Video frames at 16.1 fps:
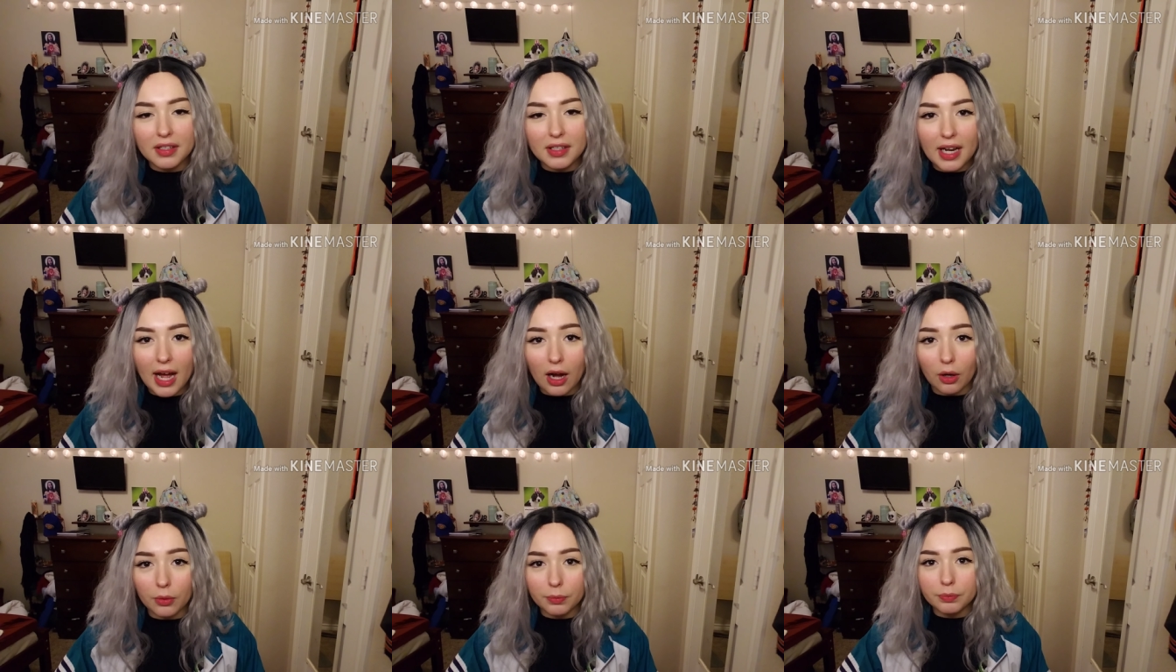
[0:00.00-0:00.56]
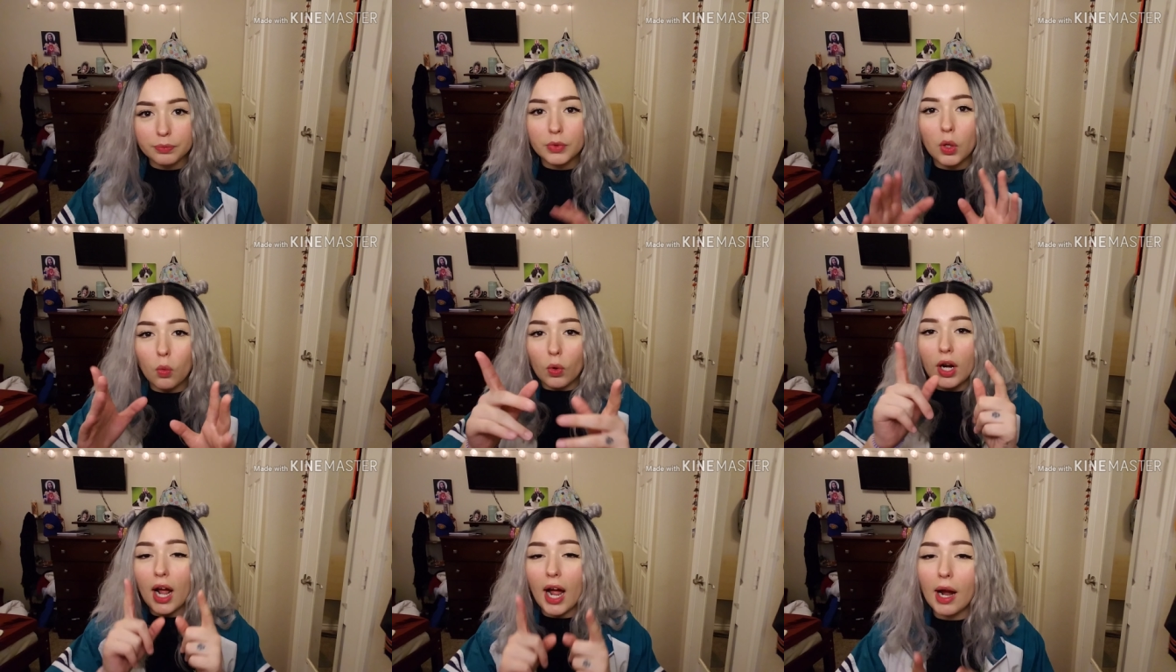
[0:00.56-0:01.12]
Now,
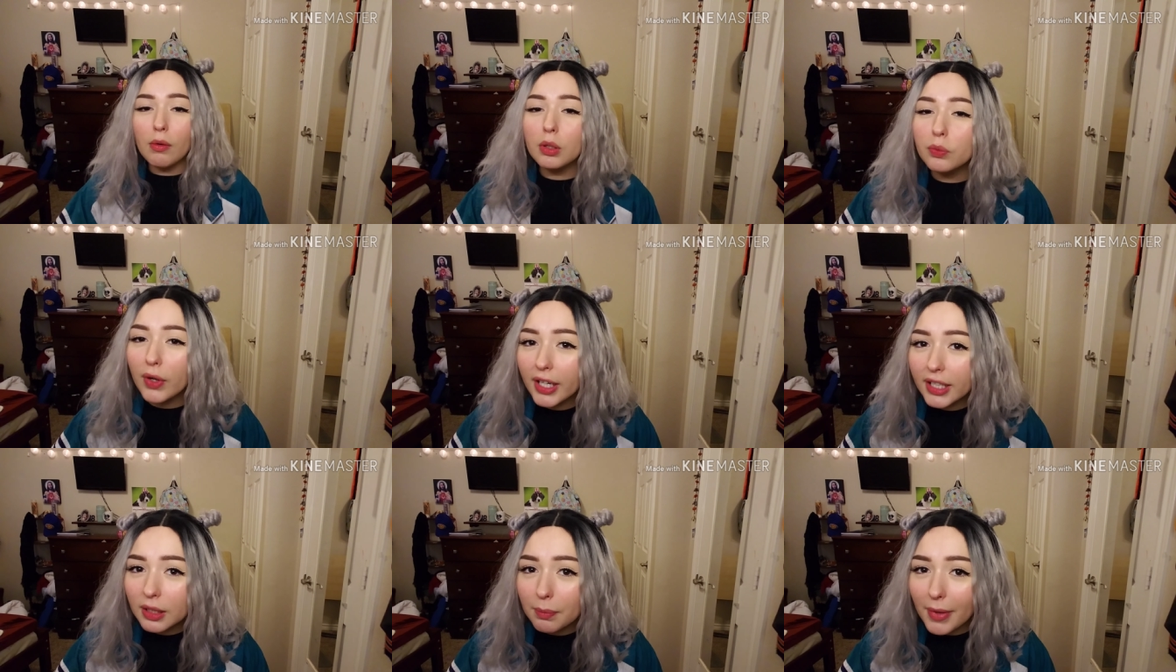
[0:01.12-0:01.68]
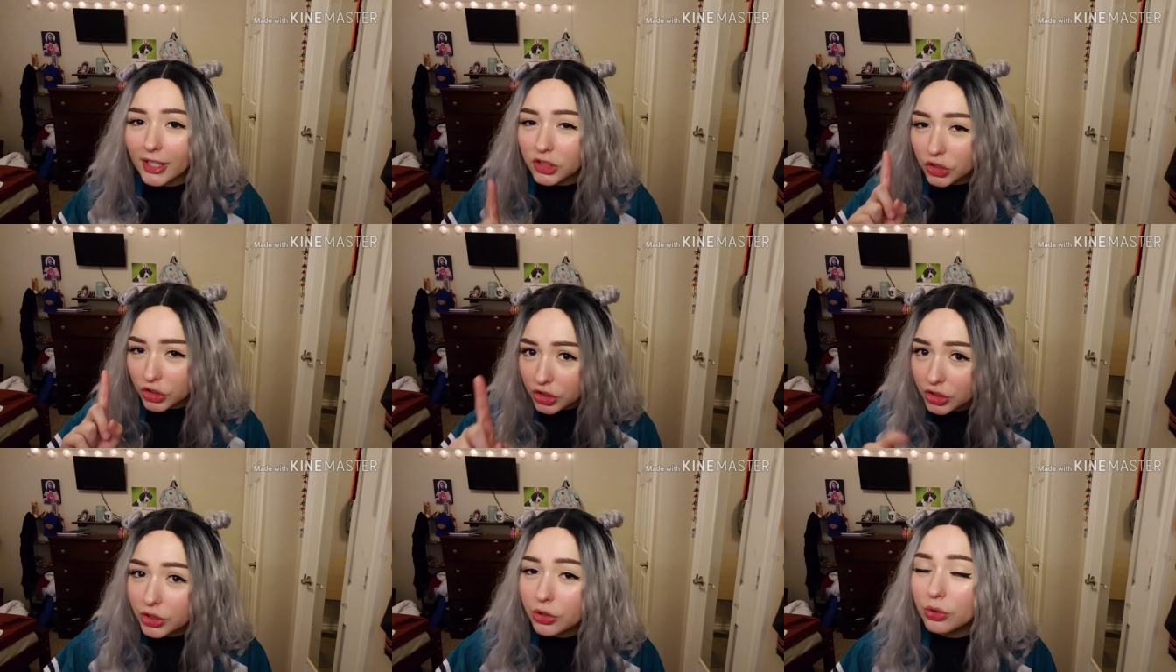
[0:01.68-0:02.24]
what I would recommend
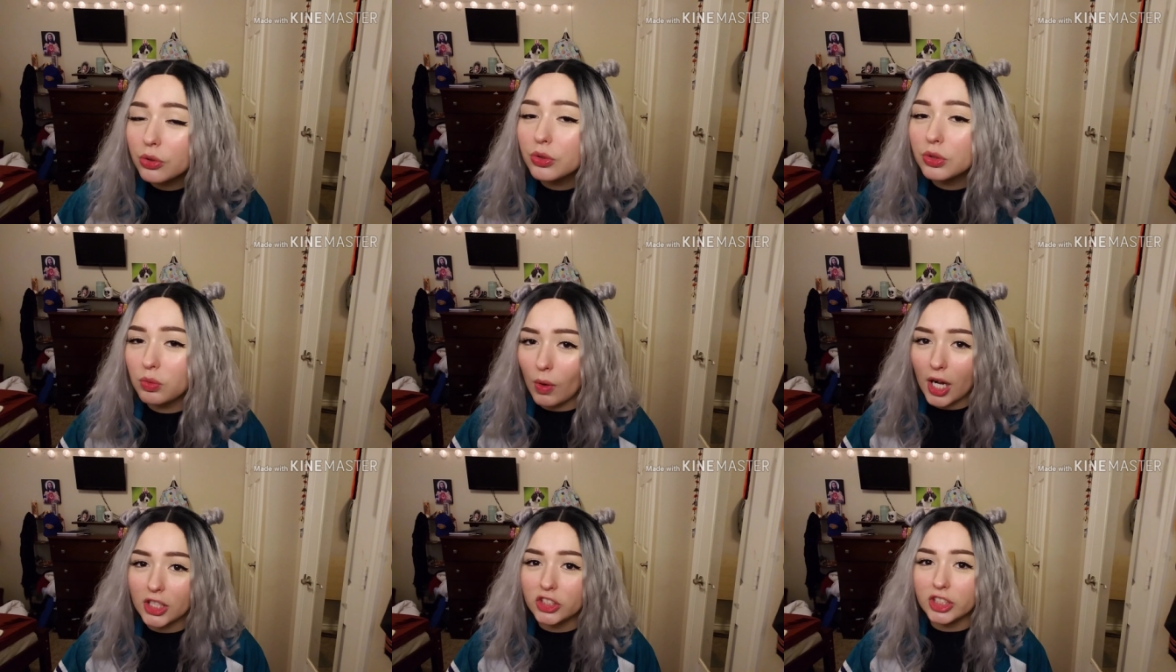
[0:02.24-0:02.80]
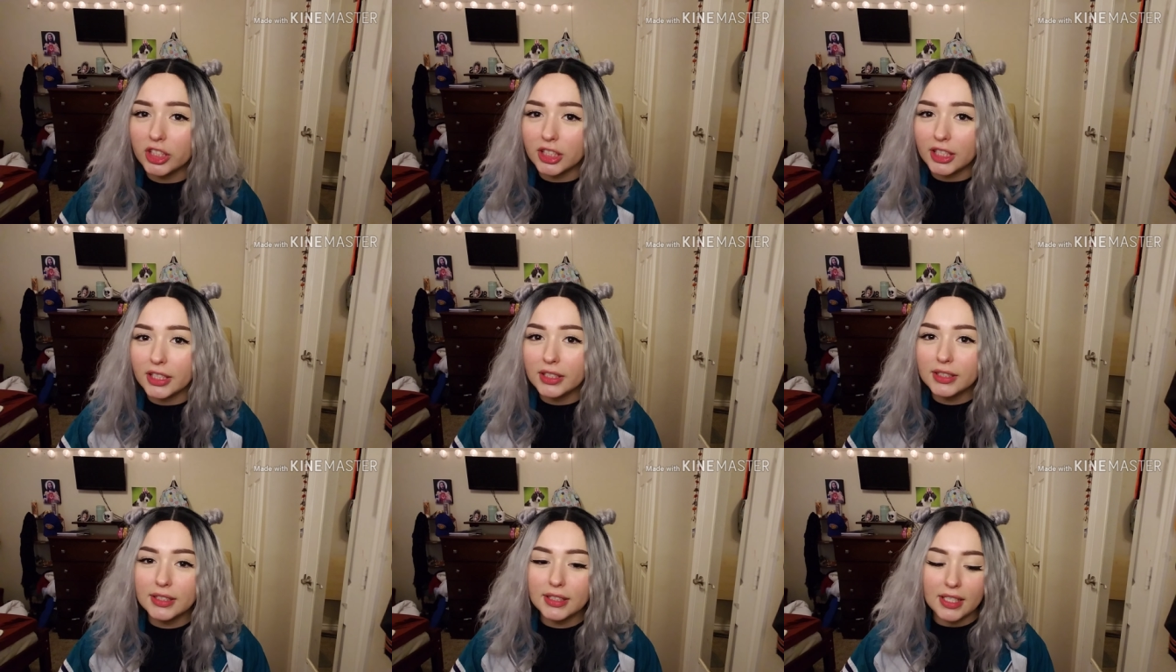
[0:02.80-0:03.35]
to you who's watching
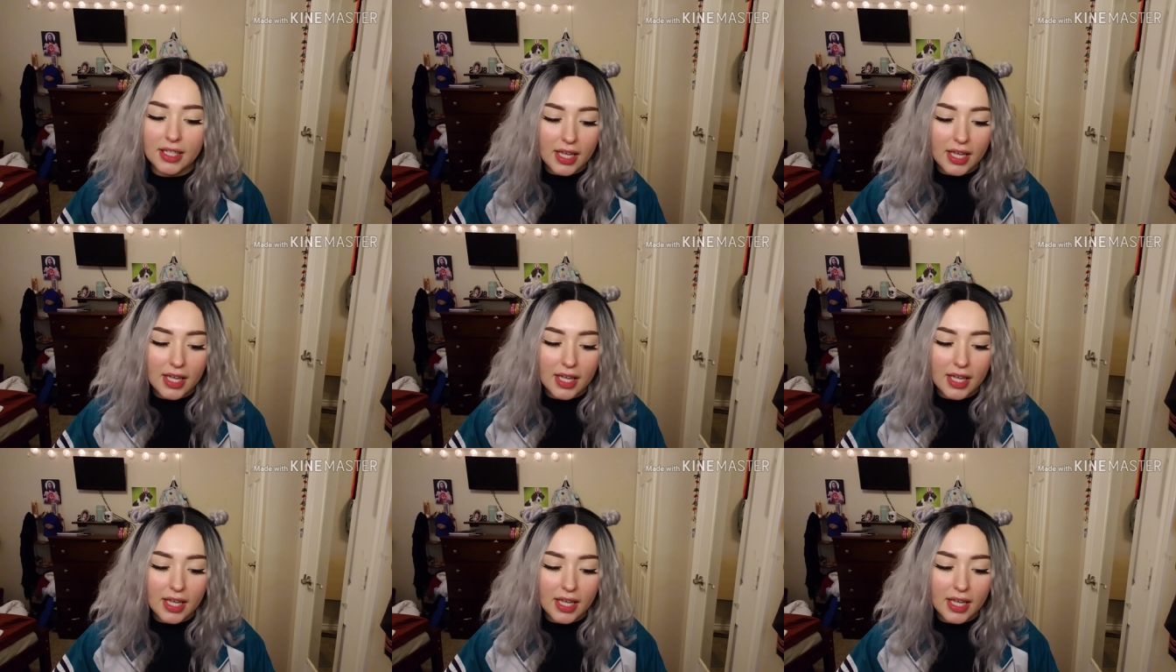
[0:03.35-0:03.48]
this,